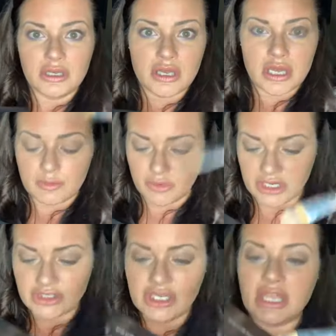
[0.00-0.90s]
uh,
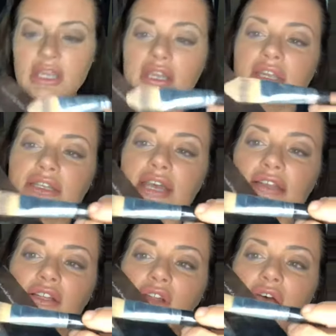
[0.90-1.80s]
brush again and take
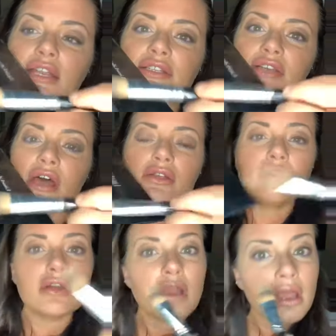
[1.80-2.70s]
the lightest
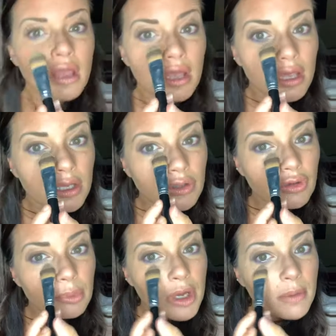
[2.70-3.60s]
color and
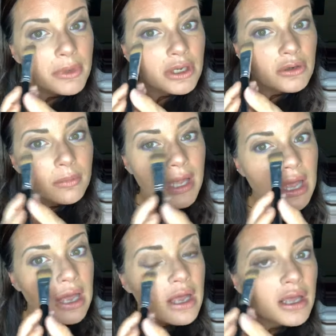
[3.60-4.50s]
just pop it under my
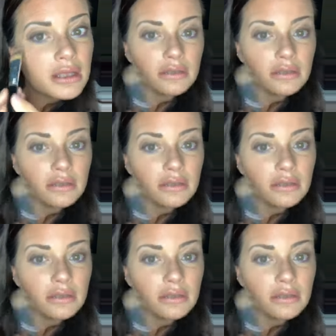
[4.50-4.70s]
eye.